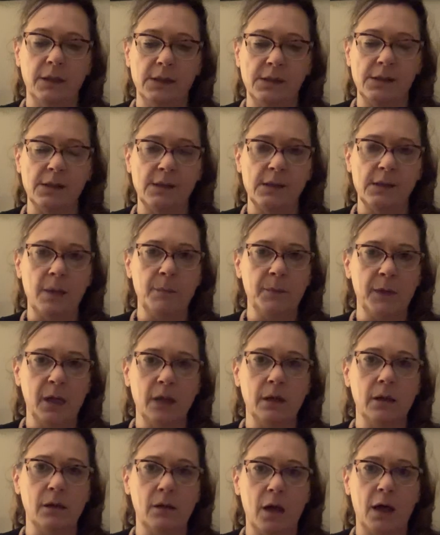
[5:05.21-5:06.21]
this is
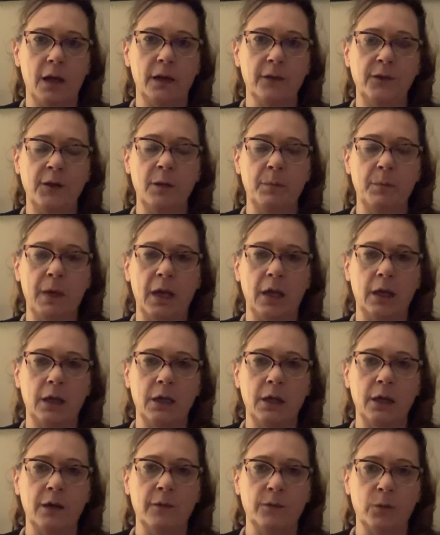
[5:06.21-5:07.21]
something a lot of
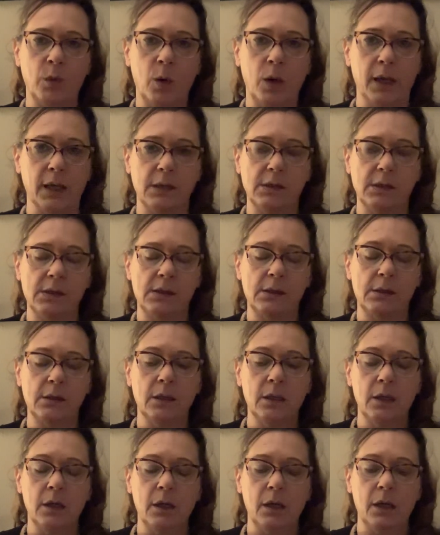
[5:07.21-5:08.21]
humanity avoids.
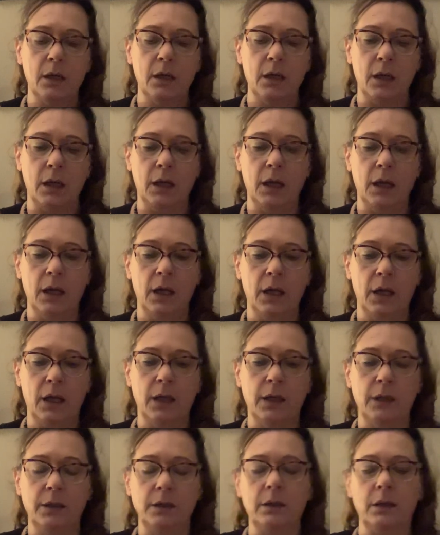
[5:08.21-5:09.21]

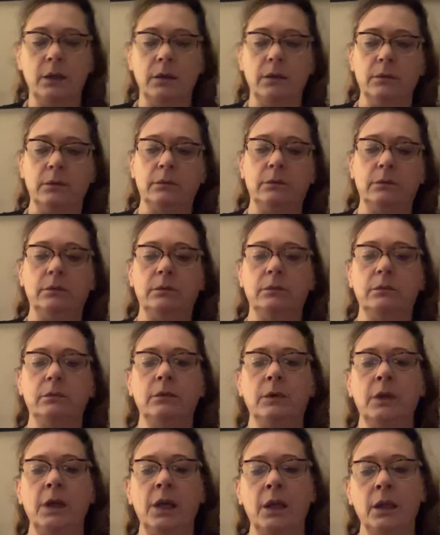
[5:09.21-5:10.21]
And,
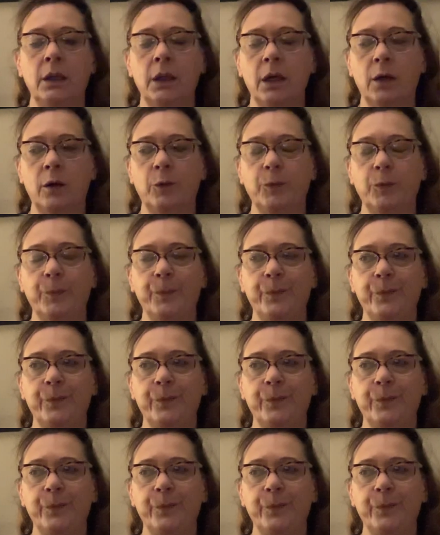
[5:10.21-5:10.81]
you know,